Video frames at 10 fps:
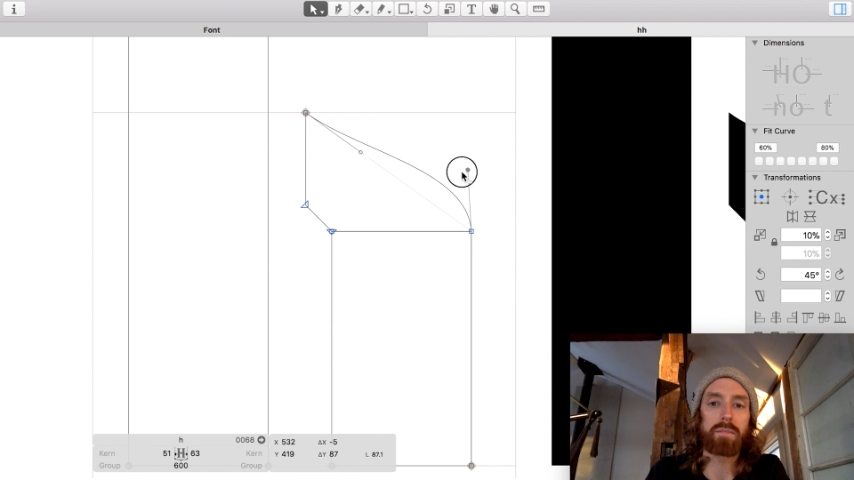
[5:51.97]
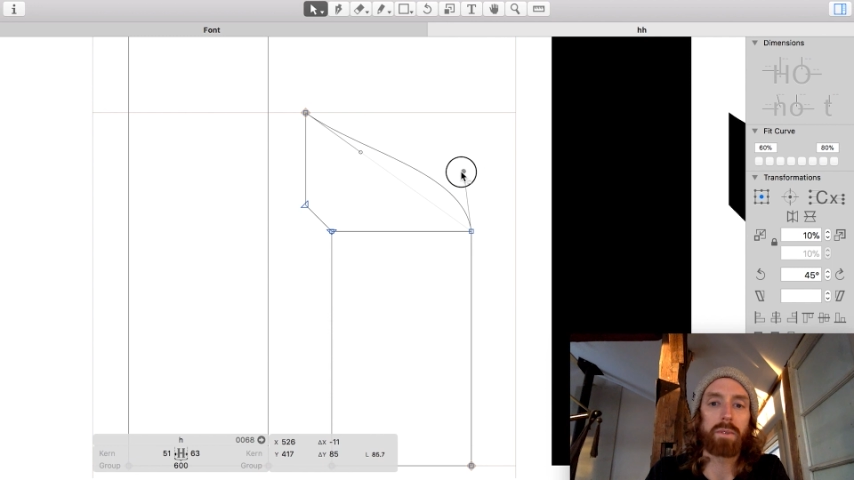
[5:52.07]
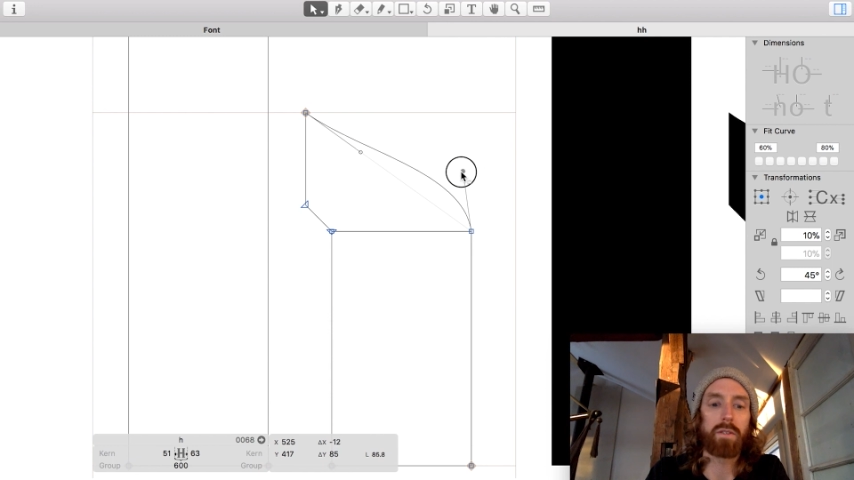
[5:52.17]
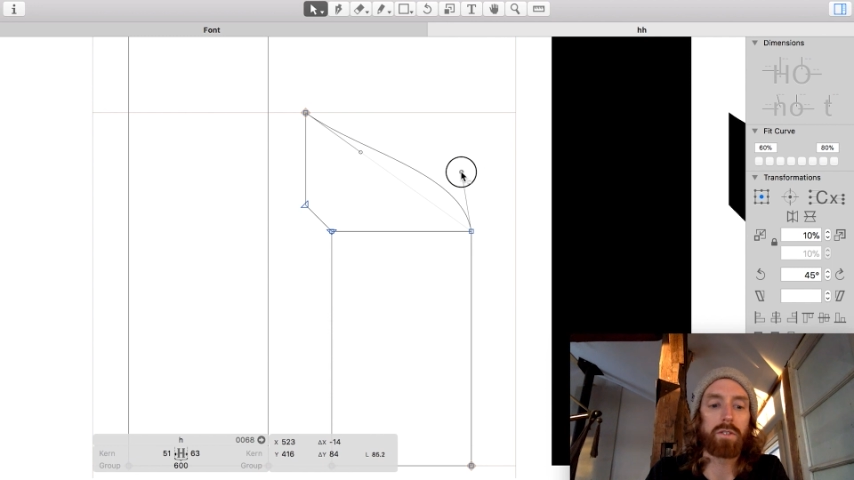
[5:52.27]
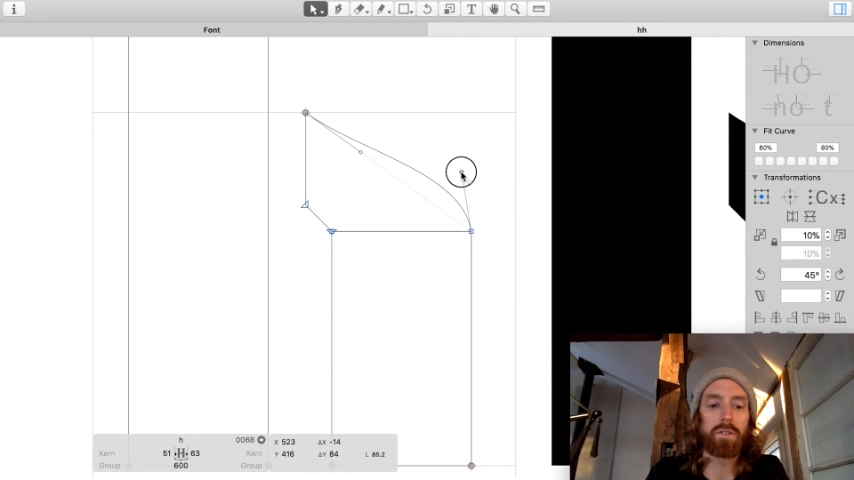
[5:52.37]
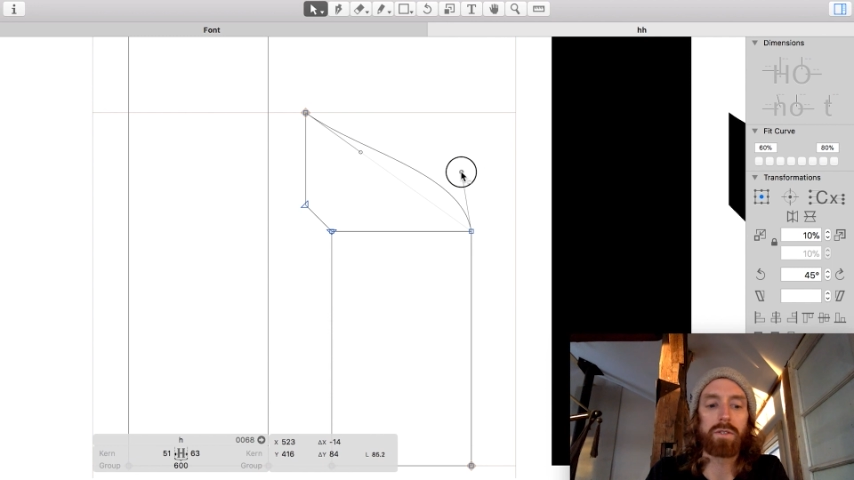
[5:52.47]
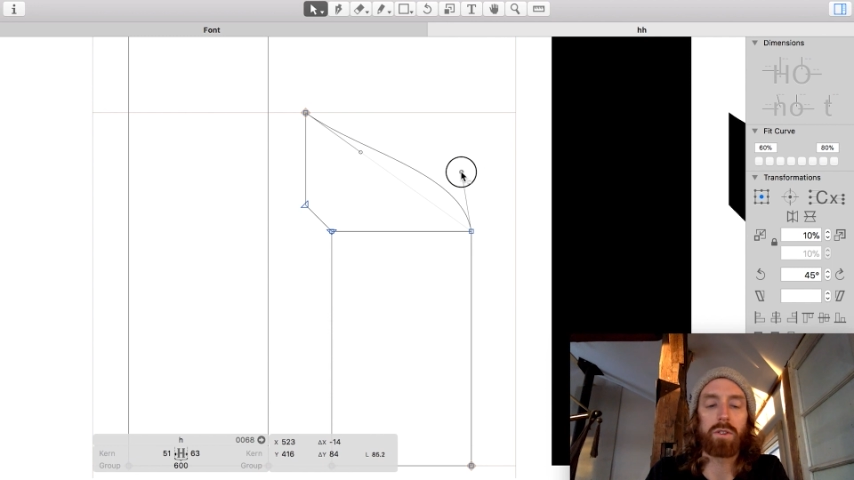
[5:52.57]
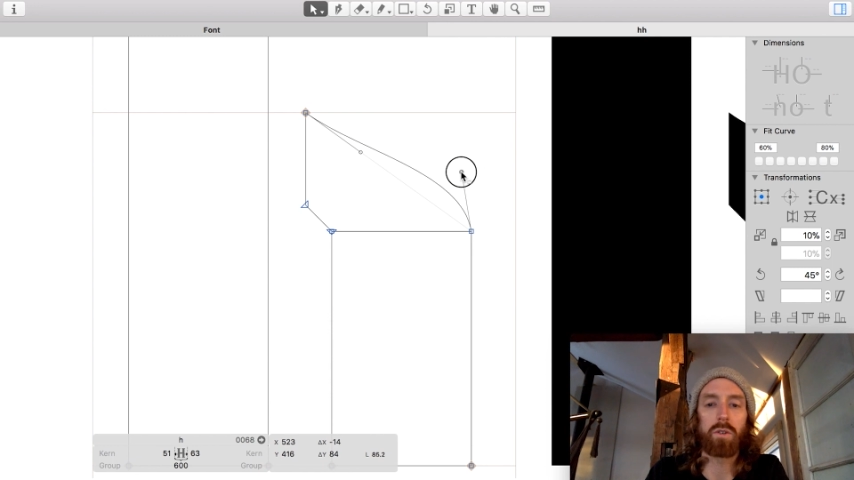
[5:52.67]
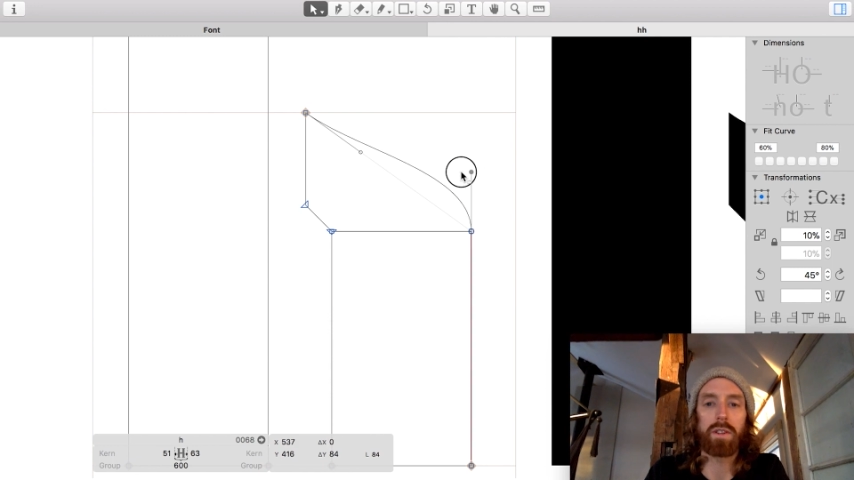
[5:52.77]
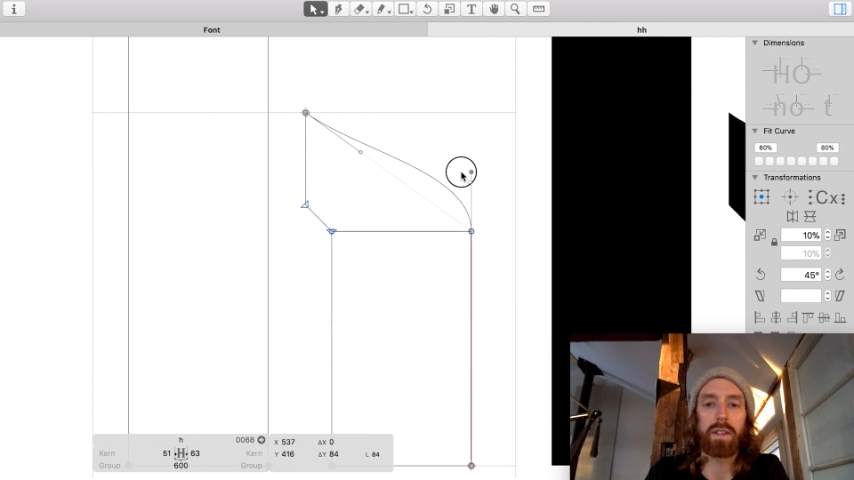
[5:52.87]
but if you're used to
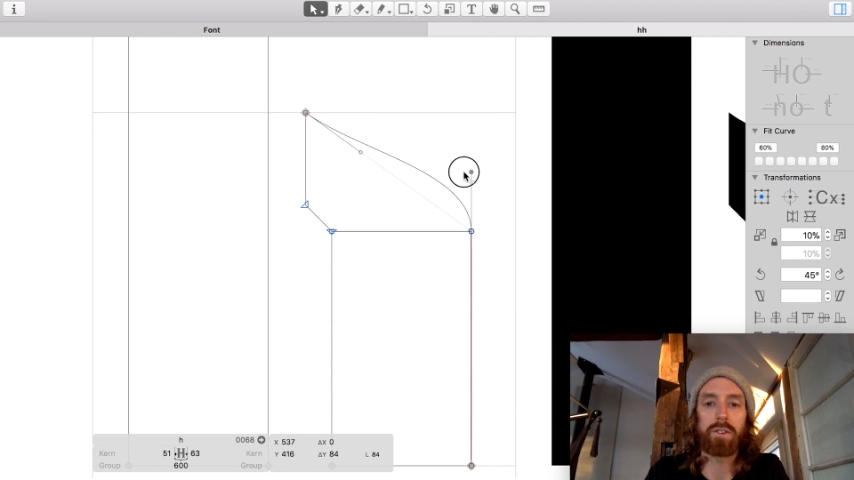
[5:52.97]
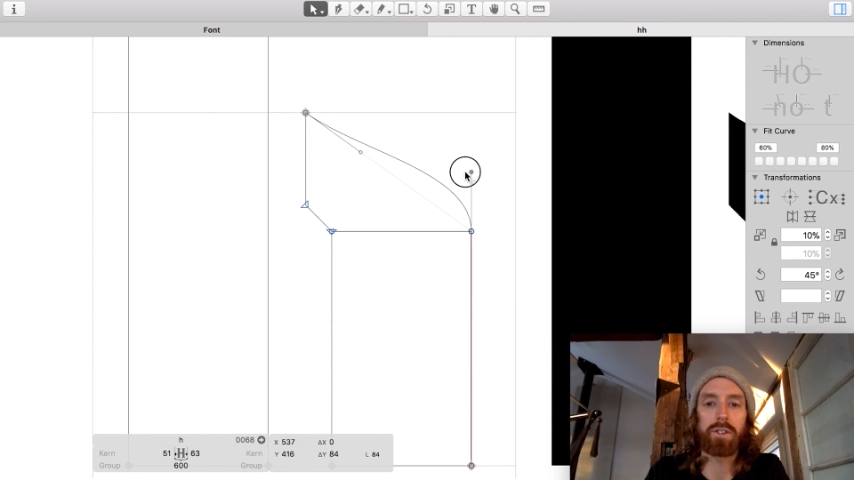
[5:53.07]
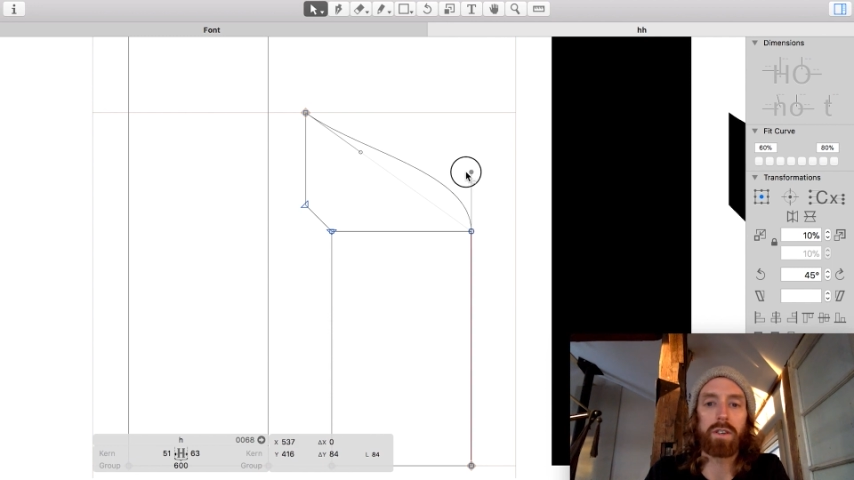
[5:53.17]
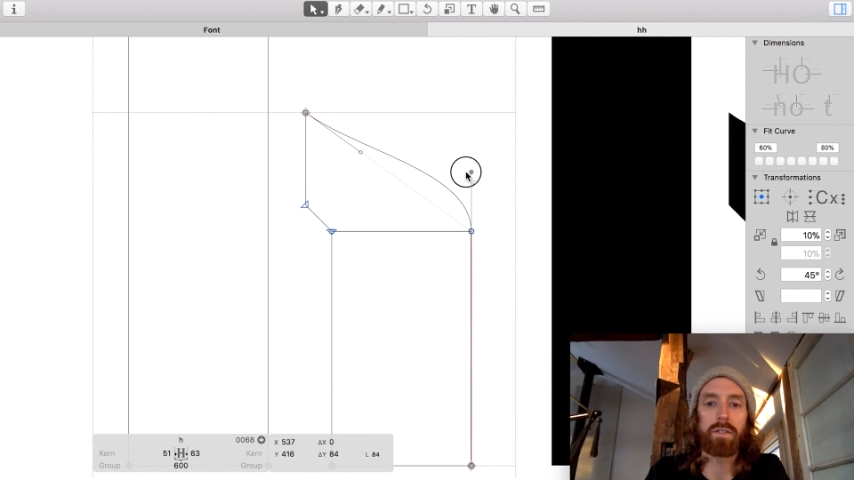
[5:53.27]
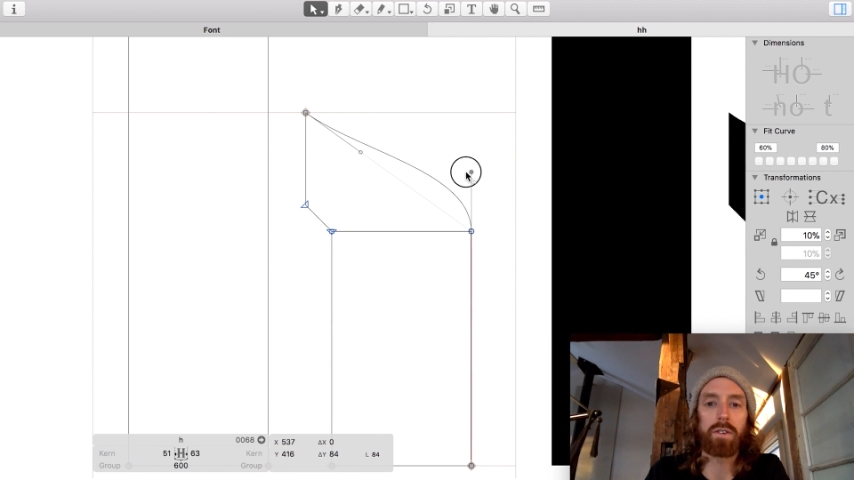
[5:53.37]
holding down Shift,